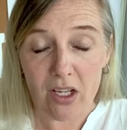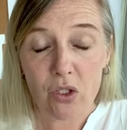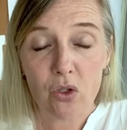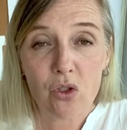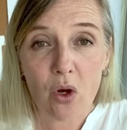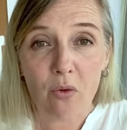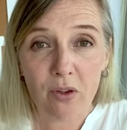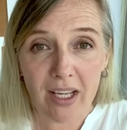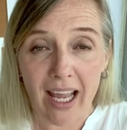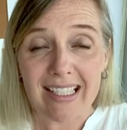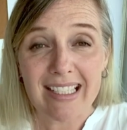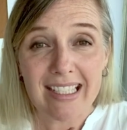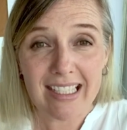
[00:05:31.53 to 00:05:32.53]
So don't
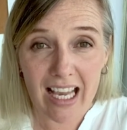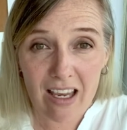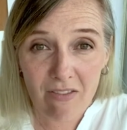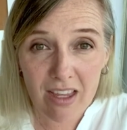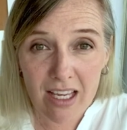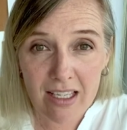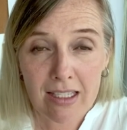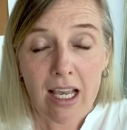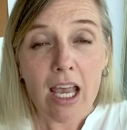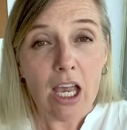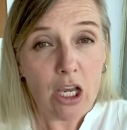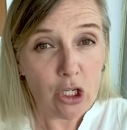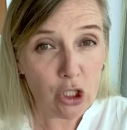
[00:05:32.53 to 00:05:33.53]
forget, save this,
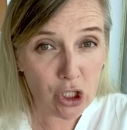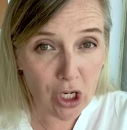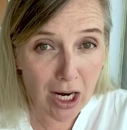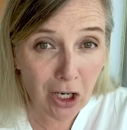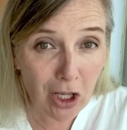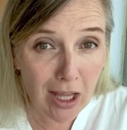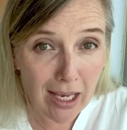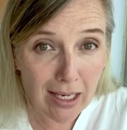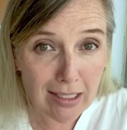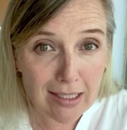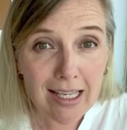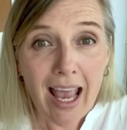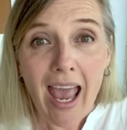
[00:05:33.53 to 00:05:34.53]
share
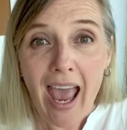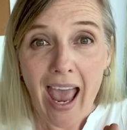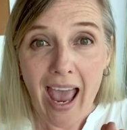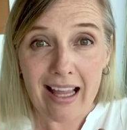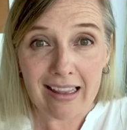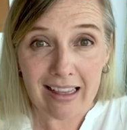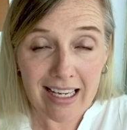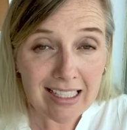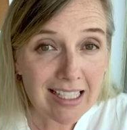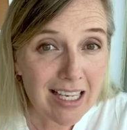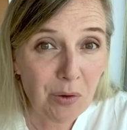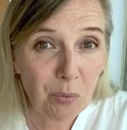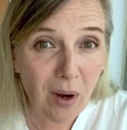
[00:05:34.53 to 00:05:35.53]
this, and let's
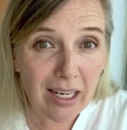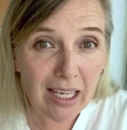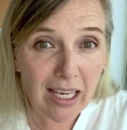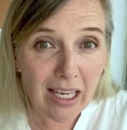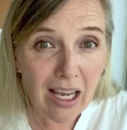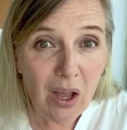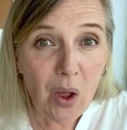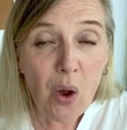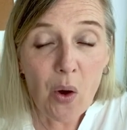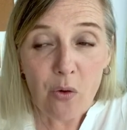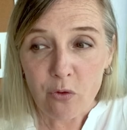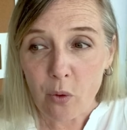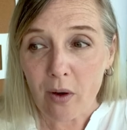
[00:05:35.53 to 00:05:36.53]
get ready
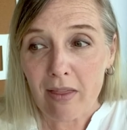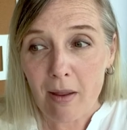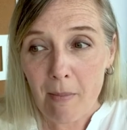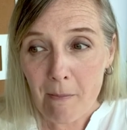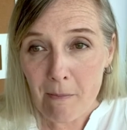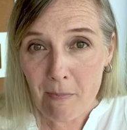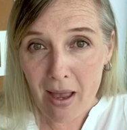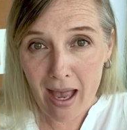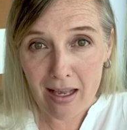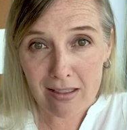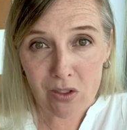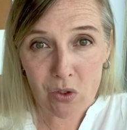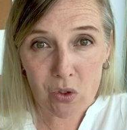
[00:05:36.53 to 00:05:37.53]
for the
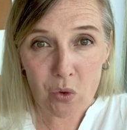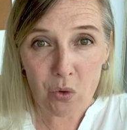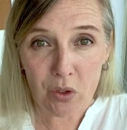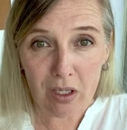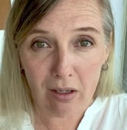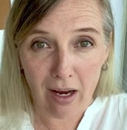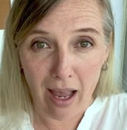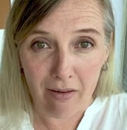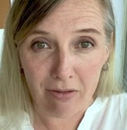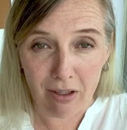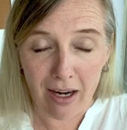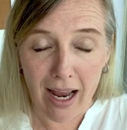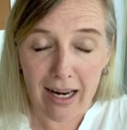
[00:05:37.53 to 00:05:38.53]
best school year
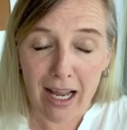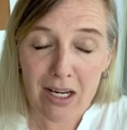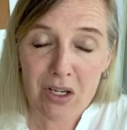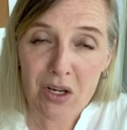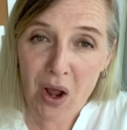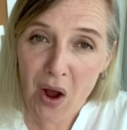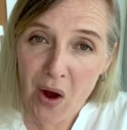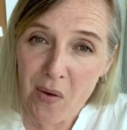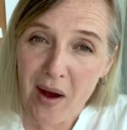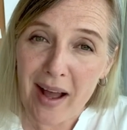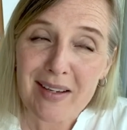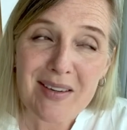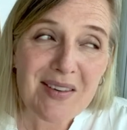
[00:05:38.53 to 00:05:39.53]
ever. And I
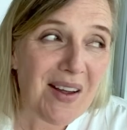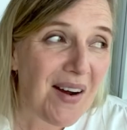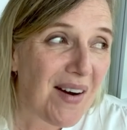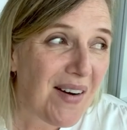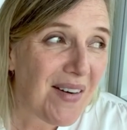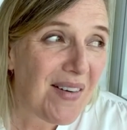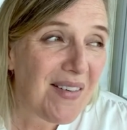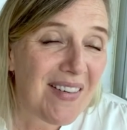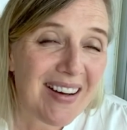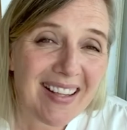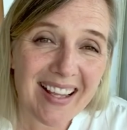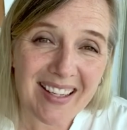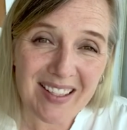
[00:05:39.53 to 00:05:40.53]

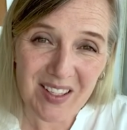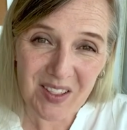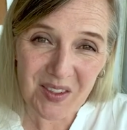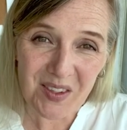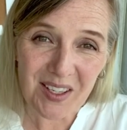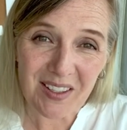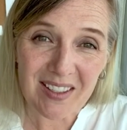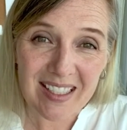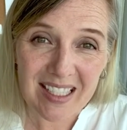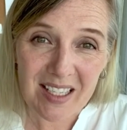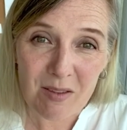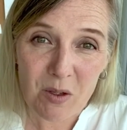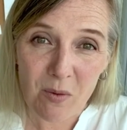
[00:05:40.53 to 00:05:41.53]
know that the school year
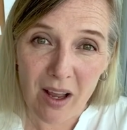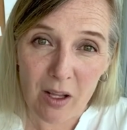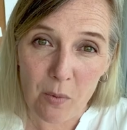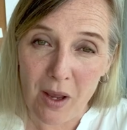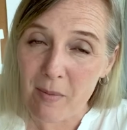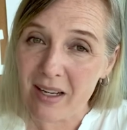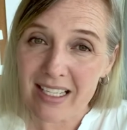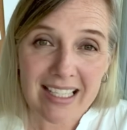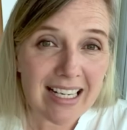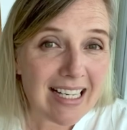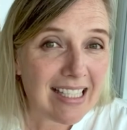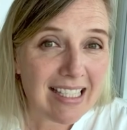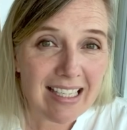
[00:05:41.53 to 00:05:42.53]
seems a while away, but it's
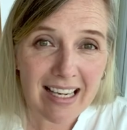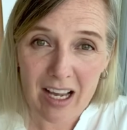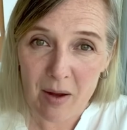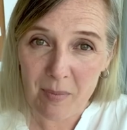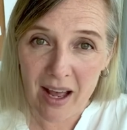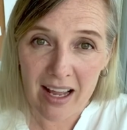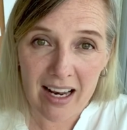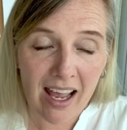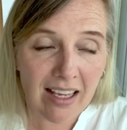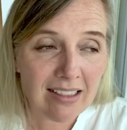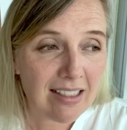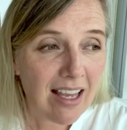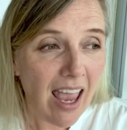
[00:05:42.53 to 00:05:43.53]
gonna sneak up on
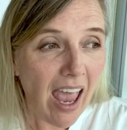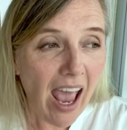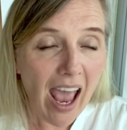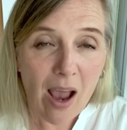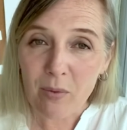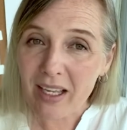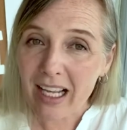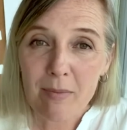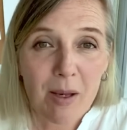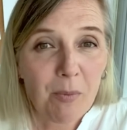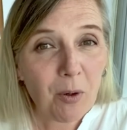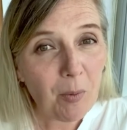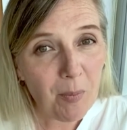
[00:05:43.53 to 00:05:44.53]
us, and we gotta be
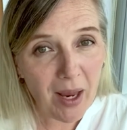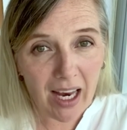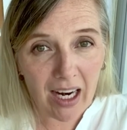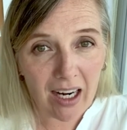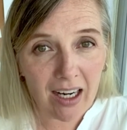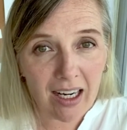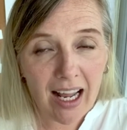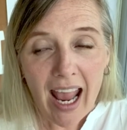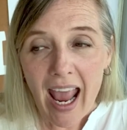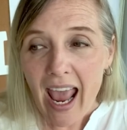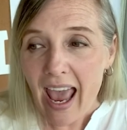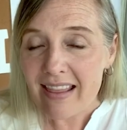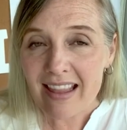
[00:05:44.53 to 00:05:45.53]
prepared.
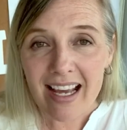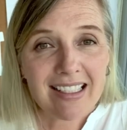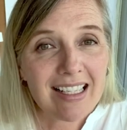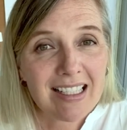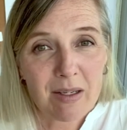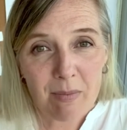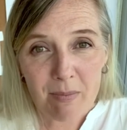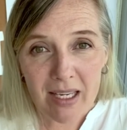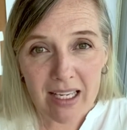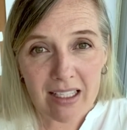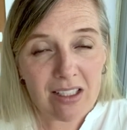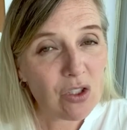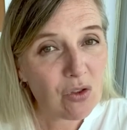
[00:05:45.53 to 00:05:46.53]
And that doesn't
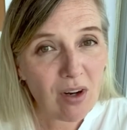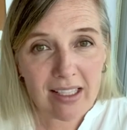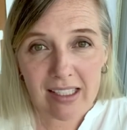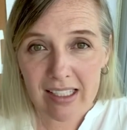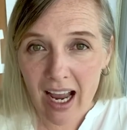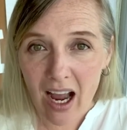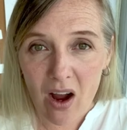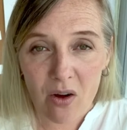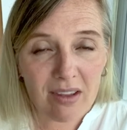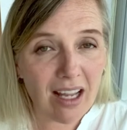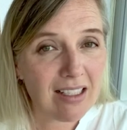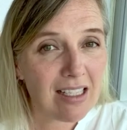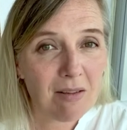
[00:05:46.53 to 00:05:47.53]
mean stressed out.
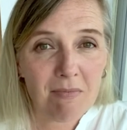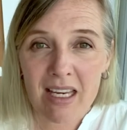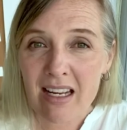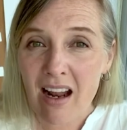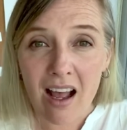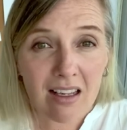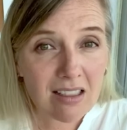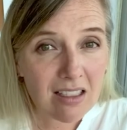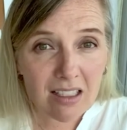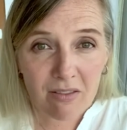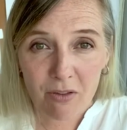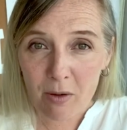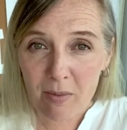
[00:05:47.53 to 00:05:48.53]
That doesn't mean
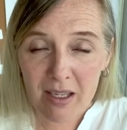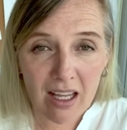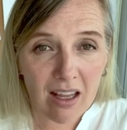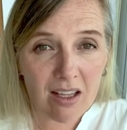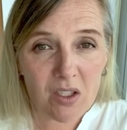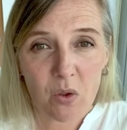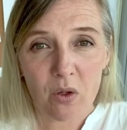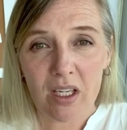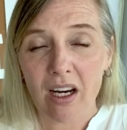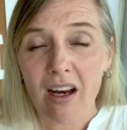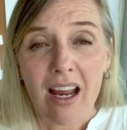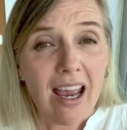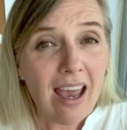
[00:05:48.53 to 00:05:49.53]
hustling for the beginning of the school
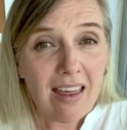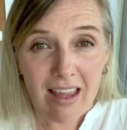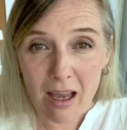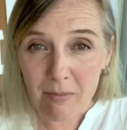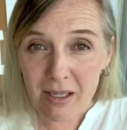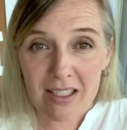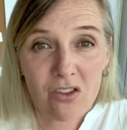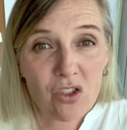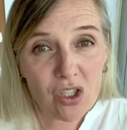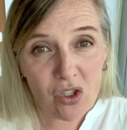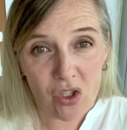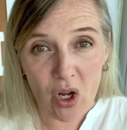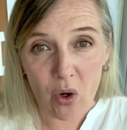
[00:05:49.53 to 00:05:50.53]
year. That means
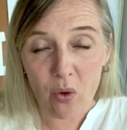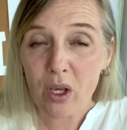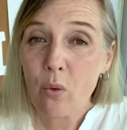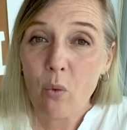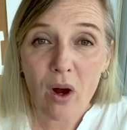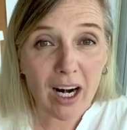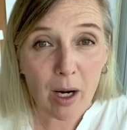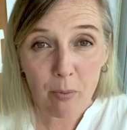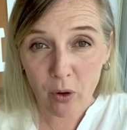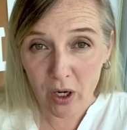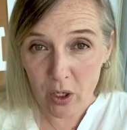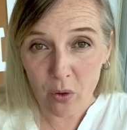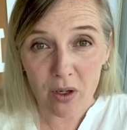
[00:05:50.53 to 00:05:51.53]
just knowing what our
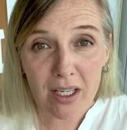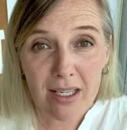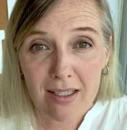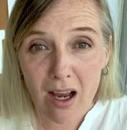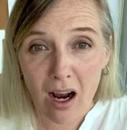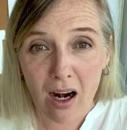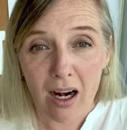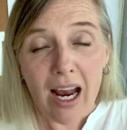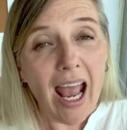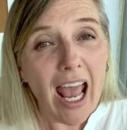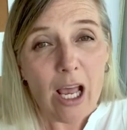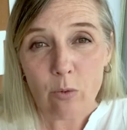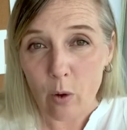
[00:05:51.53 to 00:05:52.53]
priorities are
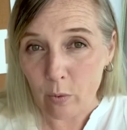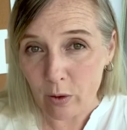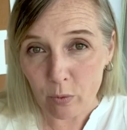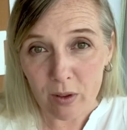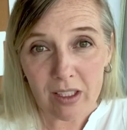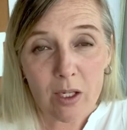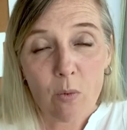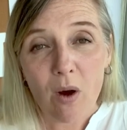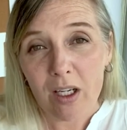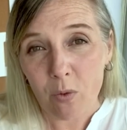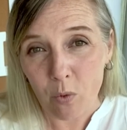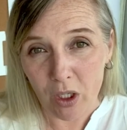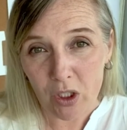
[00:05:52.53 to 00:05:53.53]
and what we really
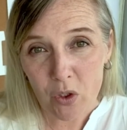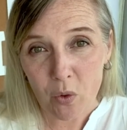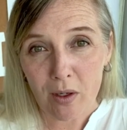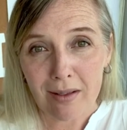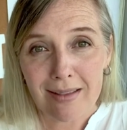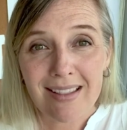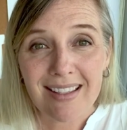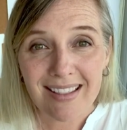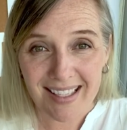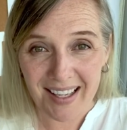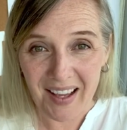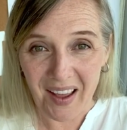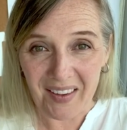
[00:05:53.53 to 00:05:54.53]
wanna work towards
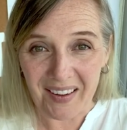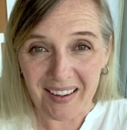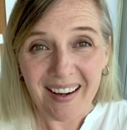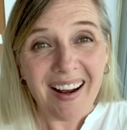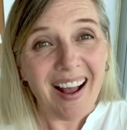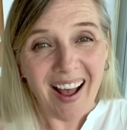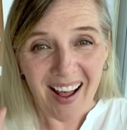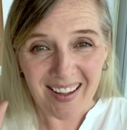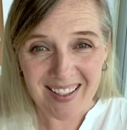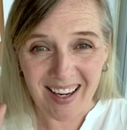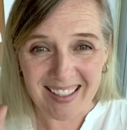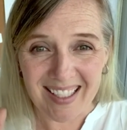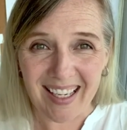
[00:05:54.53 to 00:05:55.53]
together. I'll
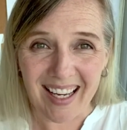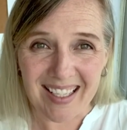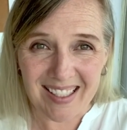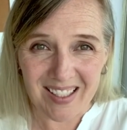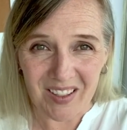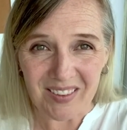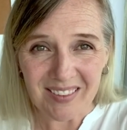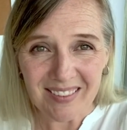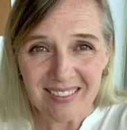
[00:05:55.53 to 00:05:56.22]
talk to you guys soon.